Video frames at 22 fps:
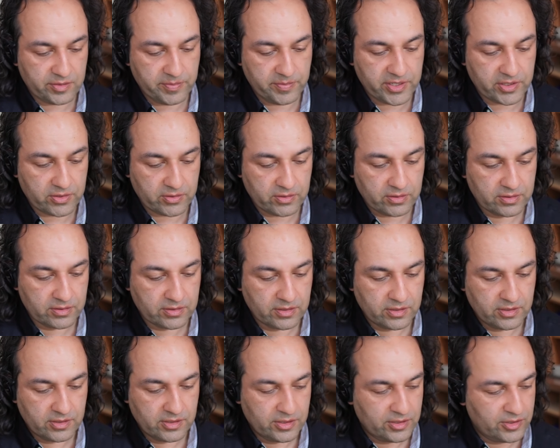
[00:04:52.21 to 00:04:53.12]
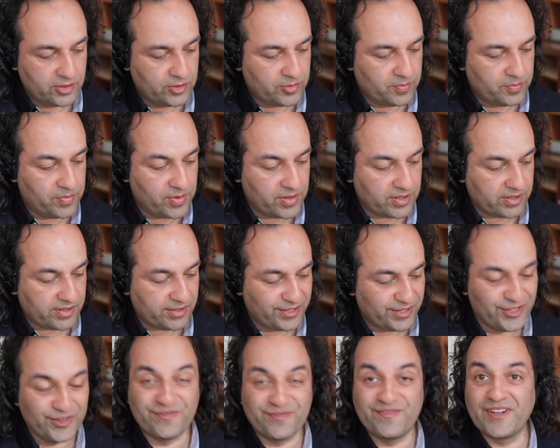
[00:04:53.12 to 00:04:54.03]
middle, but
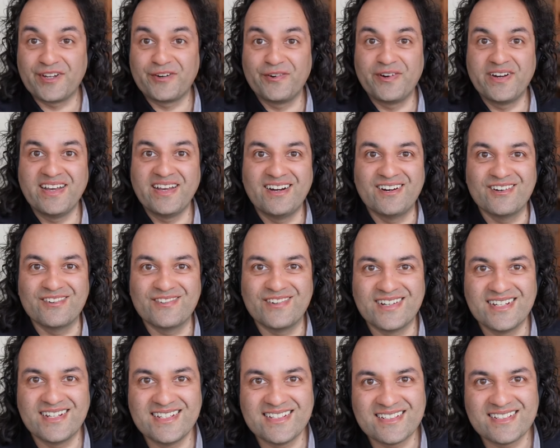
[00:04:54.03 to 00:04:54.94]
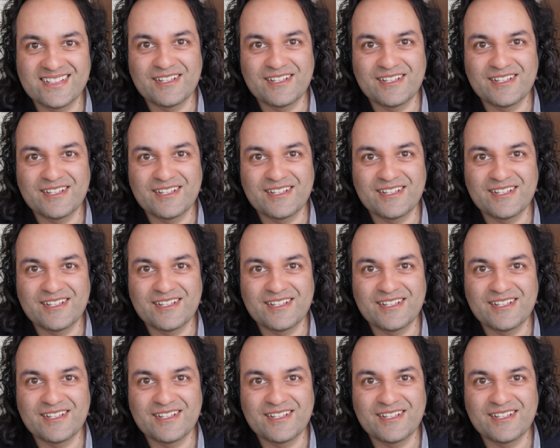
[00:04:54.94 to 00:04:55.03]
you figure it out, right?